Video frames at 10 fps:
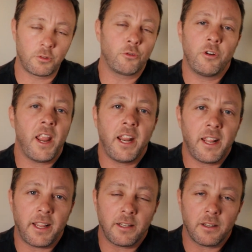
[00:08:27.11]

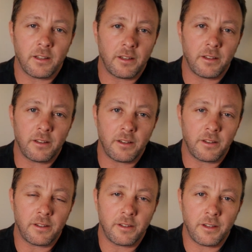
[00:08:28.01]
creating
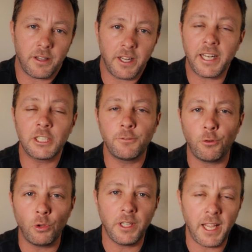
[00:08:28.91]
an
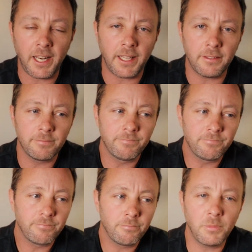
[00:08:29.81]
exfoliating
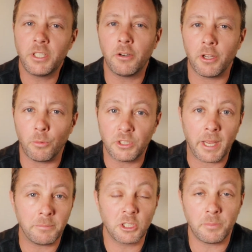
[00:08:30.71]
material, which
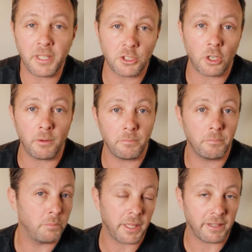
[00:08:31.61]
happens to be a sharp
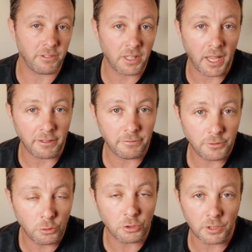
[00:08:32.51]
blade of a
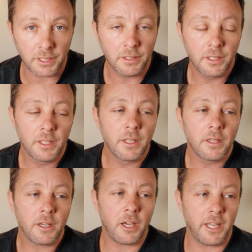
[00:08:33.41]
knife, usually.
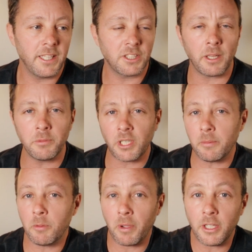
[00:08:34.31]
In the
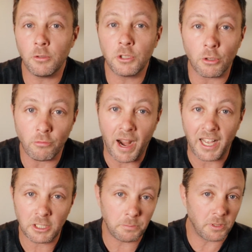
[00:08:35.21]
summertime, you might use your
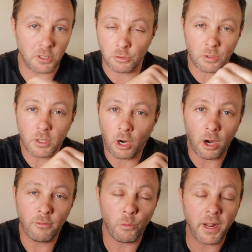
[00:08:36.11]
rasp to sort of
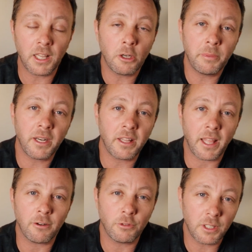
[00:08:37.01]
carve away a little bit of
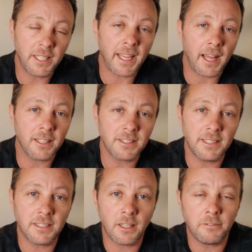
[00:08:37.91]
that really
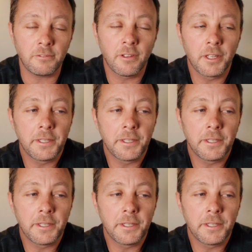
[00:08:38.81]
callousy stuff.